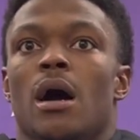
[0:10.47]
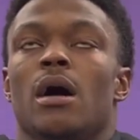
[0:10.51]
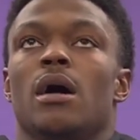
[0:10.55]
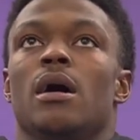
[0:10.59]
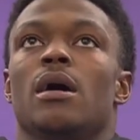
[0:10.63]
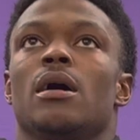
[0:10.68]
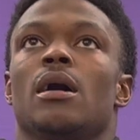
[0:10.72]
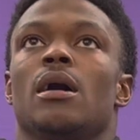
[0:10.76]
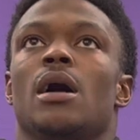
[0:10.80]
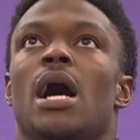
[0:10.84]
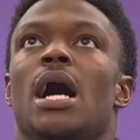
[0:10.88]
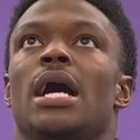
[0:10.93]

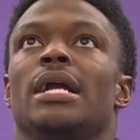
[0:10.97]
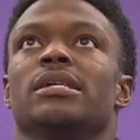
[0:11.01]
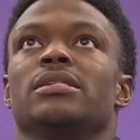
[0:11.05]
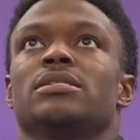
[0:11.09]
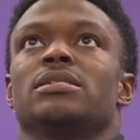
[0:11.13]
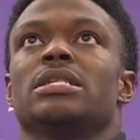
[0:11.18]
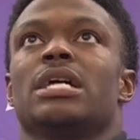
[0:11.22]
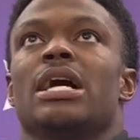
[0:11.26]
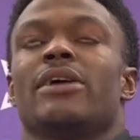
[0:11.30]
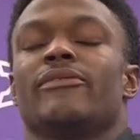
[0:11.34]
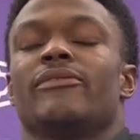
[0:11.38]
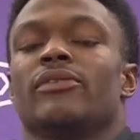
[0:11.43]

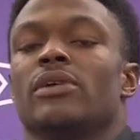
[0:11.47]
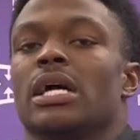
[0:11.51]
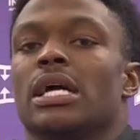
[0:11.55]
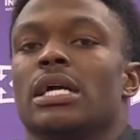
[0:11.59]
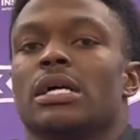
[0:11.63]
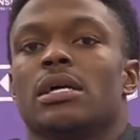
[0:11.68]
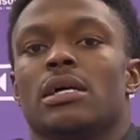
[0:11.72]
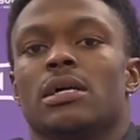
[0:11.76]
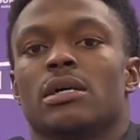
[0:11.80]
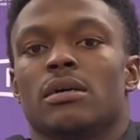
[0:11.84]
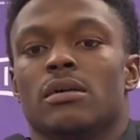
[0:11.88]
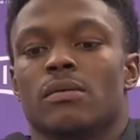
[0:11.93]
Honestly, I feel like
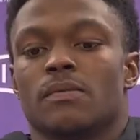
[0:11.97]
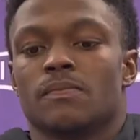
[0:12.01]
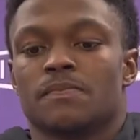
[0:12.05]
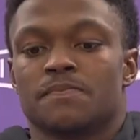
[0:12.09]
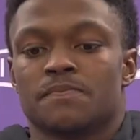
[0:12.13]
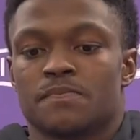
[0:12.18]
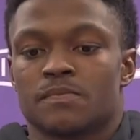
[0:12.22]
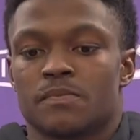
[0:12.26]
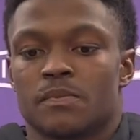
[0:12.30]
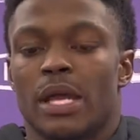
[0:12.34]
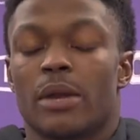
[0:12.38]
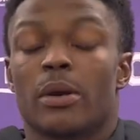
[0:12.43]

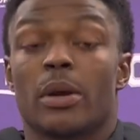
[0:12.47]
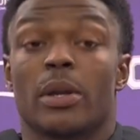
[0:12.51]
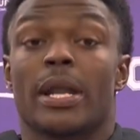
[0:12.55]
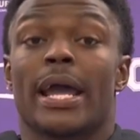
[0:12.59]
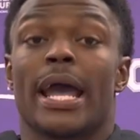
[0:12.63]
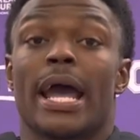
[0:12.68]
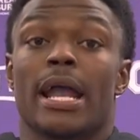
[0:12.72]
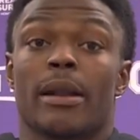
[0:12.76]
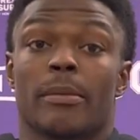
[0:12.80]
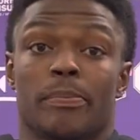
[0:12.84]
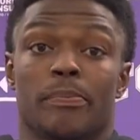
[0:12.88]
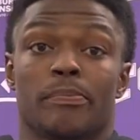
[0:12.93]
they
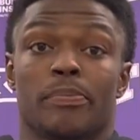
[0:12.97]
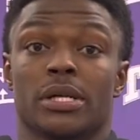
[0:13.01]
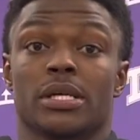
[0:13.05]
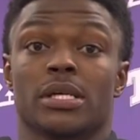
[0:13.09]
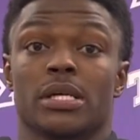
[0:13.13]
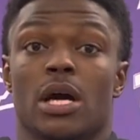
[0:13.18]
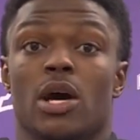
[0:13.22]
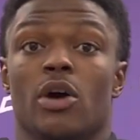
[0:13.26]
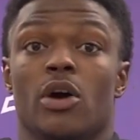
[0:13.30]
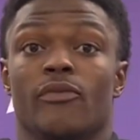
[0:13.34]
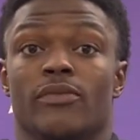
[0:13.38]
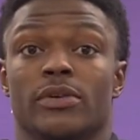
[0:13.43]
had a pretty
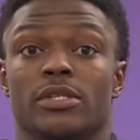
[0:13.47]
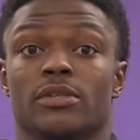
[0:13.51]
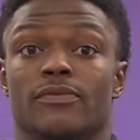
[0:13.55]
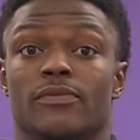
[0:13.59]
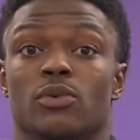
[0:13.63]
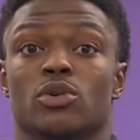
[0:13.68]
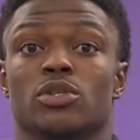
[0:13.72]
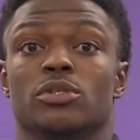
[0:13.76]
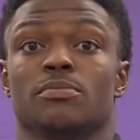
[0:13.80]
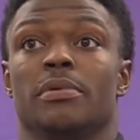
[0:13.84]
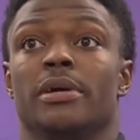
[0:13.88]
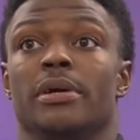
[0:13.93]
good offense, of
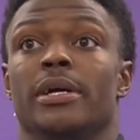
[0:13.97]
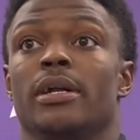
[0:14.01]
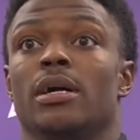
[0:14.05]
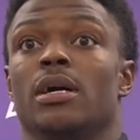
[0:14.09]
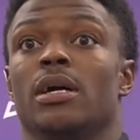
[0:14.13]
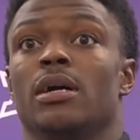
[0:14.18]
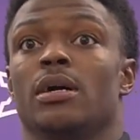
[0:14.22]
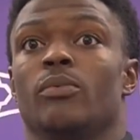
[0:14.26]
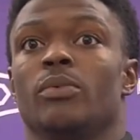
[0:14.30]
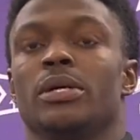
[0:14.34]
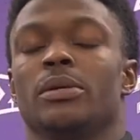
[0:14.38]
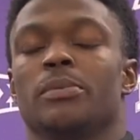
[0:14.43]
course, but
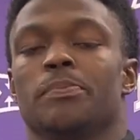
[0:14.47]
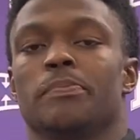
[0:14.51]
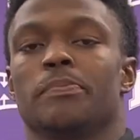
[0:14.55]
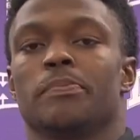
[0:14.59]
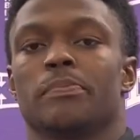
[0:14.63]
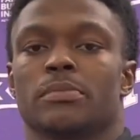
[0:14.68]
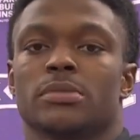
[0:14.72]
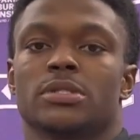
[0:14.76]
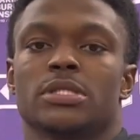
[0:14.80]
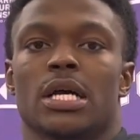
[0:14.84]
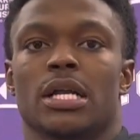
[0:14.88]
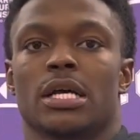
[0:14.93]
we
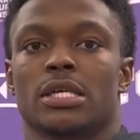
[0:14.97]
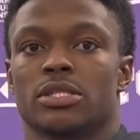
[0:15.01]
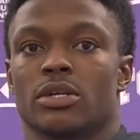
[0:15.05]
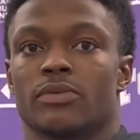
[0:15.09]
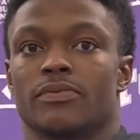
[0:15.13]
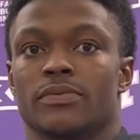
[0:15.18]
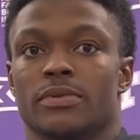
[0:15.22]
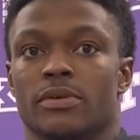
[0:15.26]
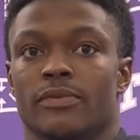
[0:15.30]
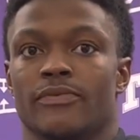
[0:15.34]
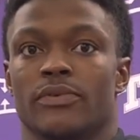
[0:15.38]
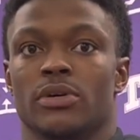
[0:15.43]
shot
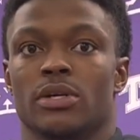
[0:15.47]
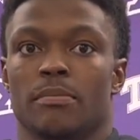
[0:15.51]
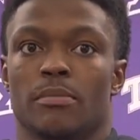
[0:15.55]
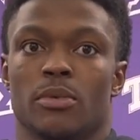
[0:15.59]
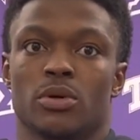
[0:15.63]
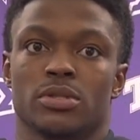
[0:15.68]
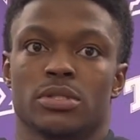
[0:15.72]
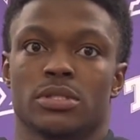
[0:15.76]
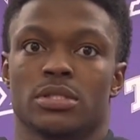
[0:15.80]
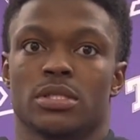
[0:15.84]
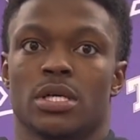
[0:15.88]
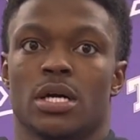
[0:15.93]
ourselves in the foot
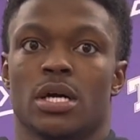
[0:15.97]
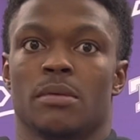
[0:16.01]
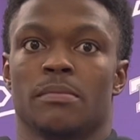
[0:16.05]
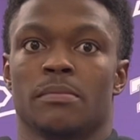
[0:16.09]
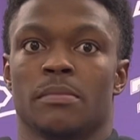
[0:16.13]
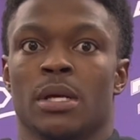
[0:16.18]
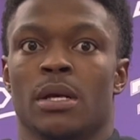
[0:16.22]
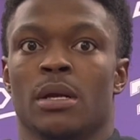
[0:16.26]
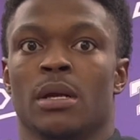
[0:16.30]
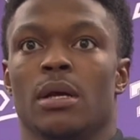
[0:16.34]
most of the time.